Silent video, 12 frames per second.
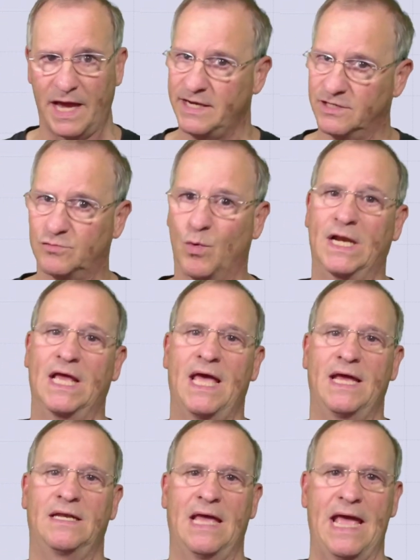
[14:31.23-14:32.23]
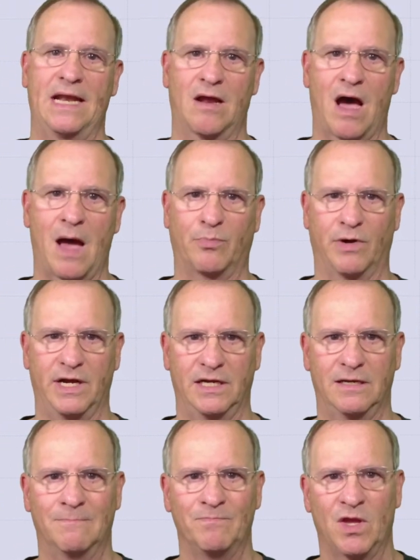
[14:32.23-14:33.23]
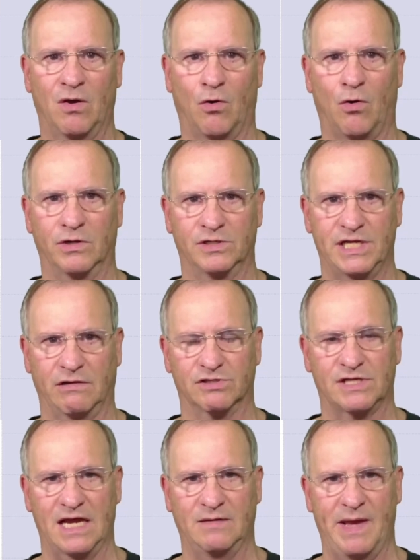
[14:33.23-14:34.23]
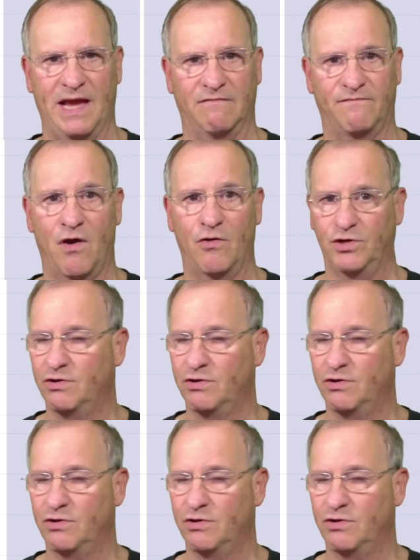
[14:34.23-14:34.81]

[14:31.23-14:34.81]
I just went ahead and operated on single sideband phone.